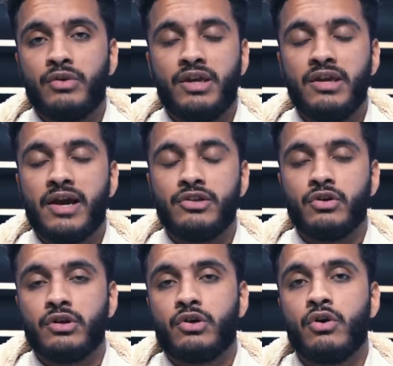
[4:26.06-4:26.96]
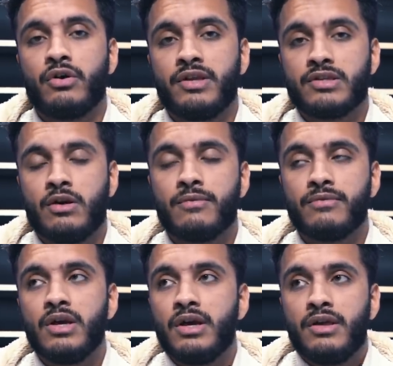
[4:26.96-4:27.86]
heat, and you're going to cook this off.
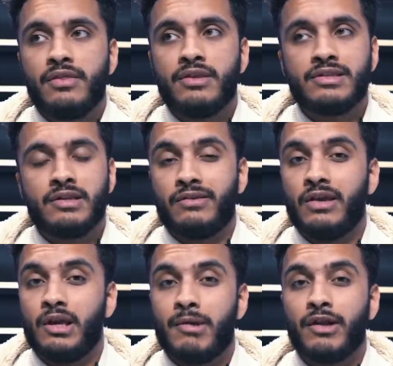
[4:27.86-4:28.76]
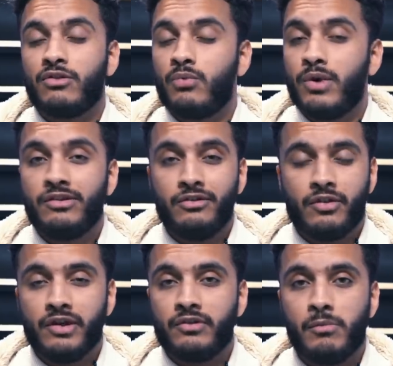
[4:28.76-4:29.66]
This is going to take about 20 to
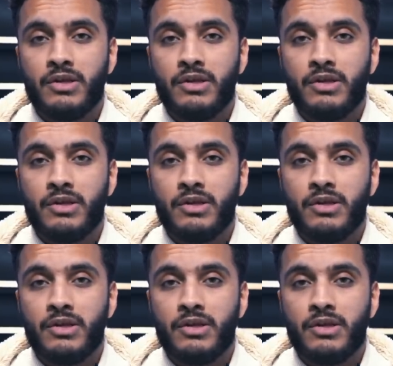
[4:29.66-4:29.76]
30